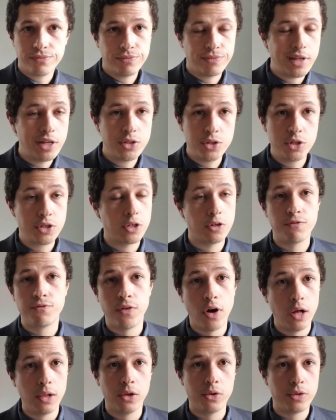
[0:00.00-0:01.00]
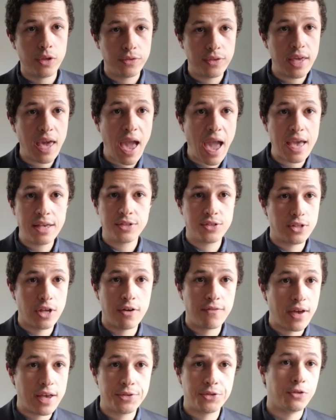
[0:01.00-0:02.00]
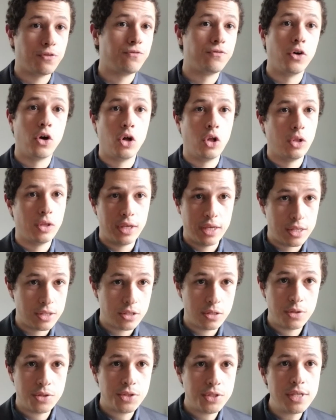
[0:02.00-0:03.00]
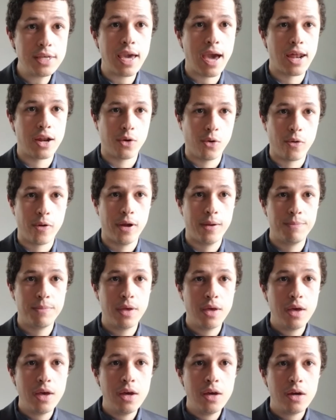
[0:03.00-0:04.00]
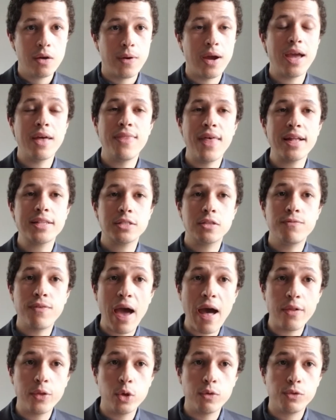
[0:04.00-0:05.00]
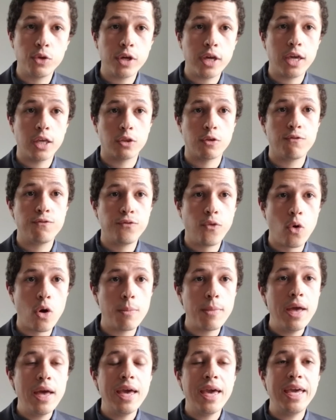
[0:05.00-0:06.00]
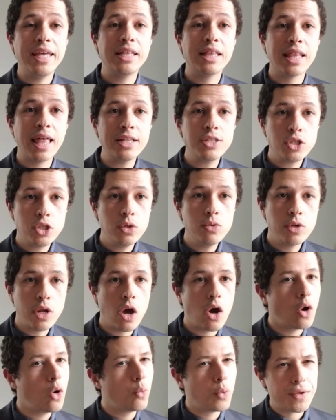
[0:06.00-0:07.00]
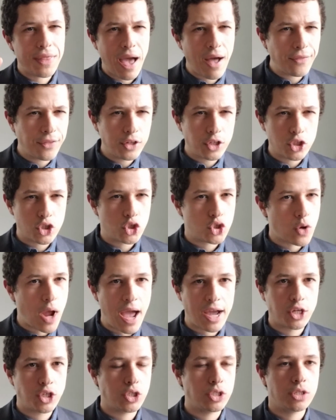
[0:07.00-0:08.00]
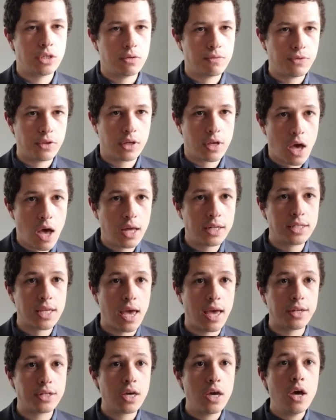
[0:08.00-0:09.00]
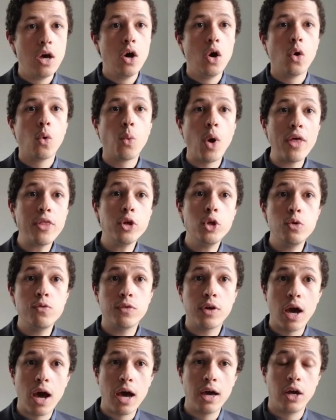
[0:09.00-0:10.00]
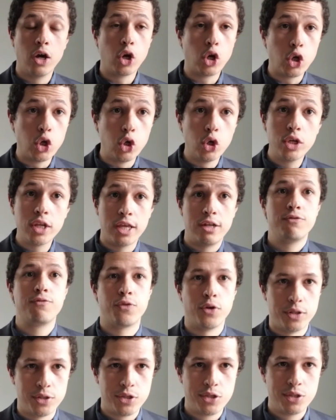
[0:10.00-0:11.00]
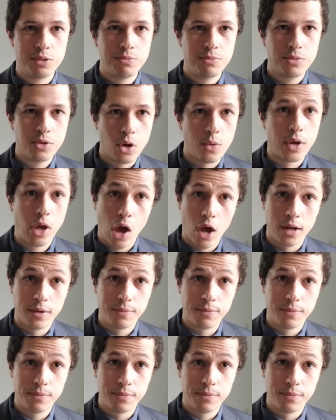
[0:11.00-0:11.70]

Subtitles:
it's just going to follow that the A stuff has to fall into the C category, right? And that's the value of looking at the form. It lets you know, without the distraction of the content, whether you've got a good inference going on.